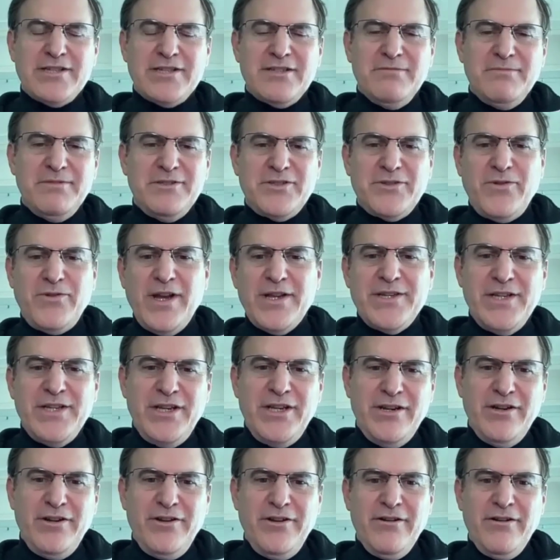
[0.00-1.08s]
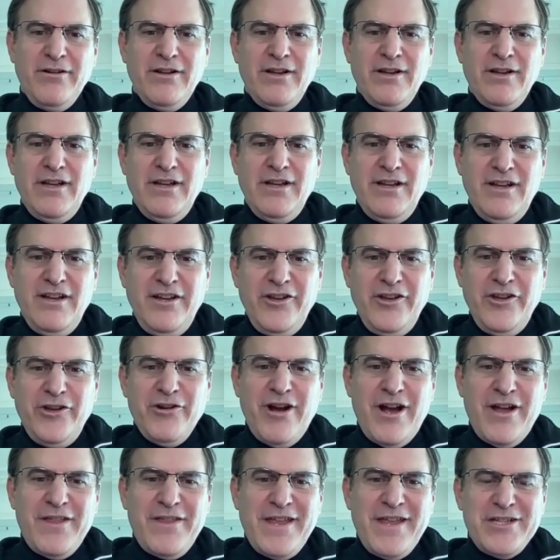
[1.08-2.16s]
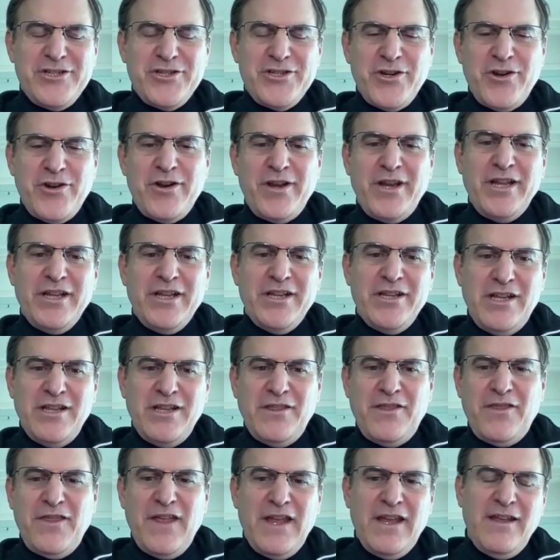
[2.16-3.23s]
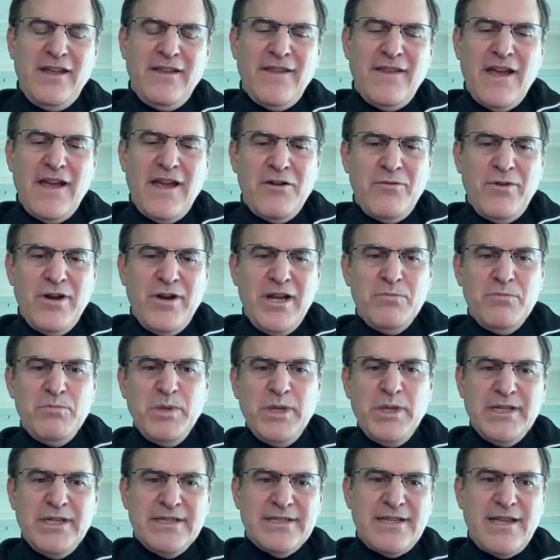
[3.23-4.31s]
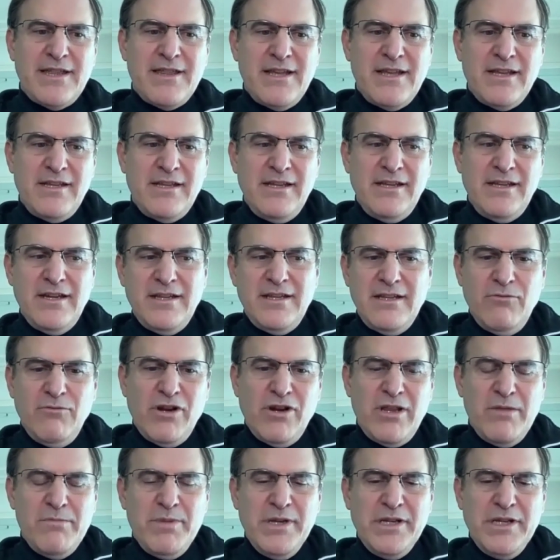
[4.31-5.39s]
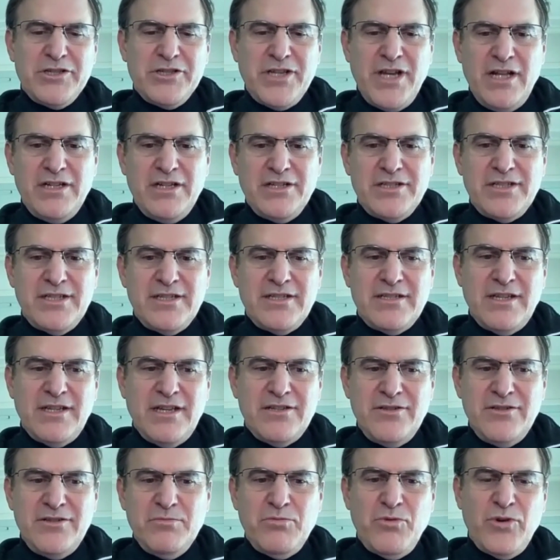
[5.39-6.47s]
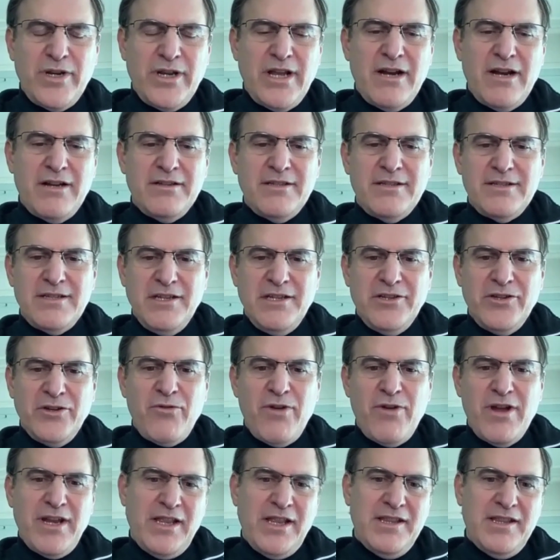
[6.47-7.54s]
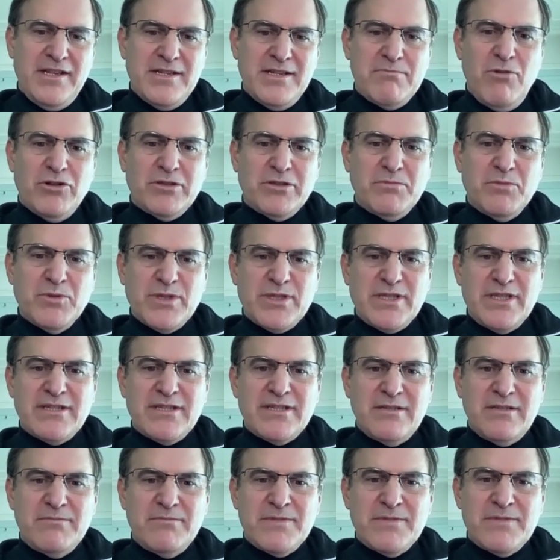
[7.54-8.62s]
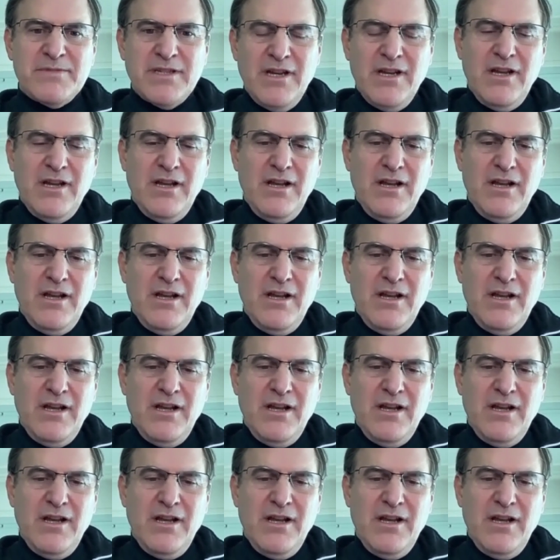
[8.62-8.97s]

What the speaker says: awesome. It's great to hear you're on that journey and thinking that way, because I think, one of the big challenges, as you pointed out, is integrating these multiple systems.